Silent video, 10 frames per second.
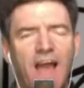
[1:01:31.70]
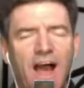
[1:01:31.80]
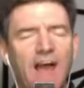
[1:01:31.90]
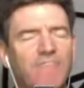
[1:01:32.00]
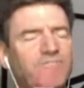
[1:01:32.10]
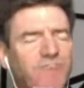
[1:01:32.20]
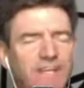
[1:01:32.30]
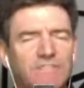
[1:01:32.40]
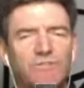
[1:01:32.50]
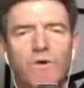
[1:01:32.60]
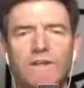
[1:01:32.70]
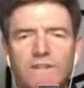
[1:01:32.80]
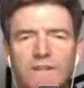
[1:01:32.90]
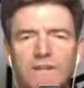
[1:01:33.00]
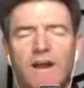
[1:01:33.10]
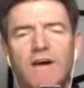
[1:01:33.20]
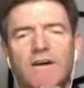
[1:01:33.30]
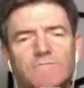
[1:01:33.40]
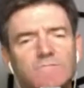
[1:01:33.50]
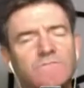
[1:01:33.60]
I face what
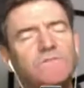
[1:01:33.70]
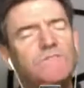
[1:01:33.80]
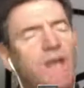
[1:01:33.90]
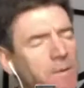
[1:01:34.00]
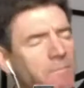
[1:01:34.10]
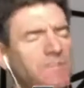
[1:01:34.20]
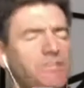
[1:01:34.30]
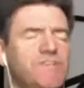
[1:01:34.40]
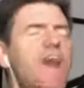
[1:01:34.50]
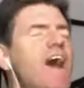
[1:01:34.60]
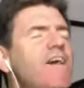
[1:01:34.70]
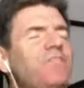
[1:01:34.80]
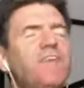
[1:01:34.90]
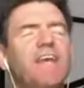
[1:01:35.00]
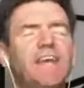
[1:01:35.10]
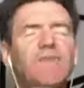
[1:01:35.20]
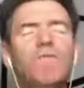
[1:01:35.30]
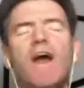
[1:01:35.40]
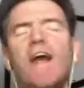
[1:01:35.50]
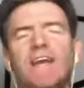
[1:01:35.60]
comes, push nothing
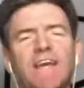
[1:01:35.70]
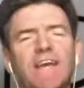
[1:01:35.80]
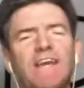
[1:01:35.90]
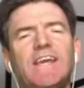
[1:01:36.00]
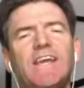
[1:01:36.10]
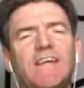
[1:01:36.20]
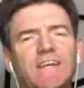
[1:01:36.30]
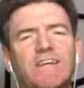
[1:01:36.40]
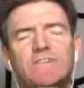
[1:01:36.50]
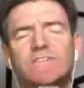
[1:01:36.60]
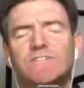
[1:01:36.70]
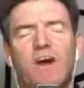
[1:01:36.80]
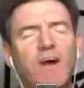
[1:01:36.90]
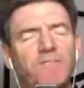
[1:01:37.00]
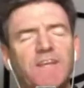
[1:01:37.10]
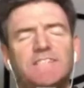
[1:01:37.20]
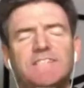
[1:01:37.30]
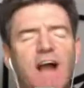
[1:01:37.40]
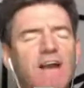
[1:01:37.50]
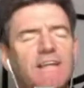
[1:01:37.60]
away, 'cause all
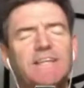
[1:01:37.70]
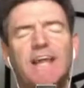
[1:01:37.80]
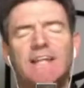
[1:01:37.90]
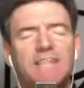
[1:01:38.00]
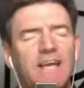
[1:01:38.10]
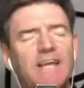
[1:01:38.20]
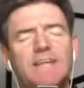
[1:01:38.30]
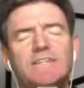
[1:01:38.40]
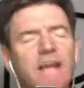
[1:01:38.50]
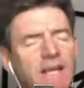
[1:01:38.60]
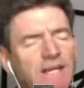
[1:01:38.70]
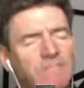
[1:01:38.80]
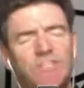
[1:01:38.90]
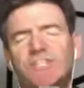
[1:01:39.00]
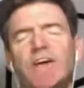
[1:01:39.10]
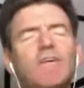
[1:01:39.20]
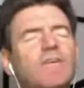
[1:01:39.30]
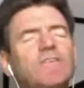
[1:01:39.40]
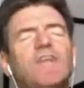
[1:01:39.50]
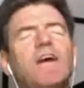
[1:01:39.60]
things are connected, and
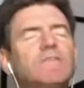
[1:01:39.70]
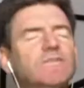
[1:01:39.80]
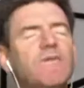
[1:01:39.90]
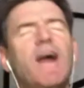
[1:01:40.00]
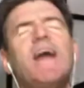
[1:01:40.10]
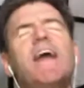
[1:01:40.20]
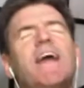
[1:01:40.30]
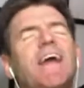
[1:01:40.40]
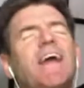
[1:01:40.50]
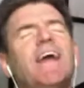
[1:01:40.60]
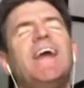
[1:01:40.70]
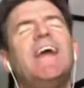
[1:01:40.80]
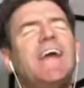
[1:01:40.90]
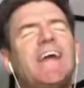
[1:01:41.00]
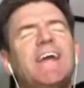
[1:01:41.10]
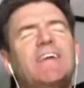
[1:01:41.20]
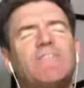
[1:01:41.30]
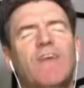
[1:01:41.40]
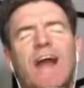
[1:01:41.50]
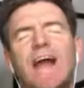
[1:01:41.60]
show the way.
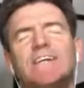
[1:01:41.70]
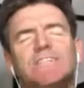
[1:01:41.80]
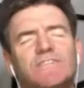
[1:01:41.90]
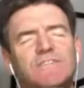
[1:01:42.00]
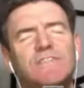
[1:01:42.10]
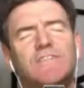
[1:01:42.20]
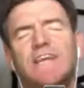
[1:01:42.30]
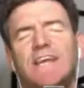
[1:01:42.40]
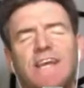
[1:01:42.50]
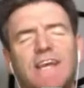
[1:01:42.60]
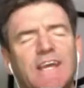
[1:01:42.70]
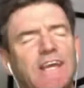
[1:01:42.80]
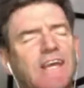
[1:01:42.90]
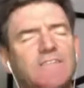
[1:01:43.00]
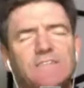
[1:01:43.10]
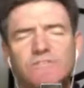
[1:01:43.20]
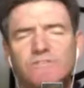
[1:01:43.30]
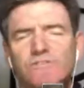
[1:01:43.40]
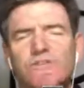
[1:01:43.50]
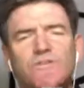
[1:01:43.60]
Gradually the
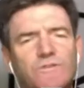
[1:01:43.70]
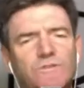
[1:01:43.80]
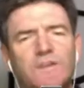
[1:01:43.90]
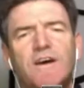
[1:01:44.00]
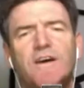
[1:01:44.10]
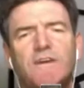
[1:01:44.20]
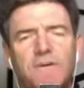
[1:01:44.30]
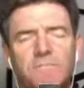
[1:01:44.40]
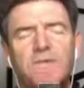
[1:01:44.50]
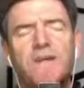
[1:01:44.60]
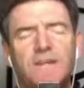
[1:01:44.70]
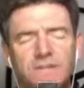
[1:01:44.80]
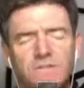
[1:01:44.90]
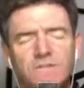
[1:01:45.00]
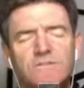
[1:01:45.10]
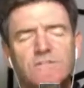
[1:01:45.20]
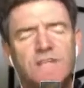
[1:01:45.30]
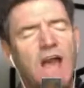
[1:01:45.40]
truth appears,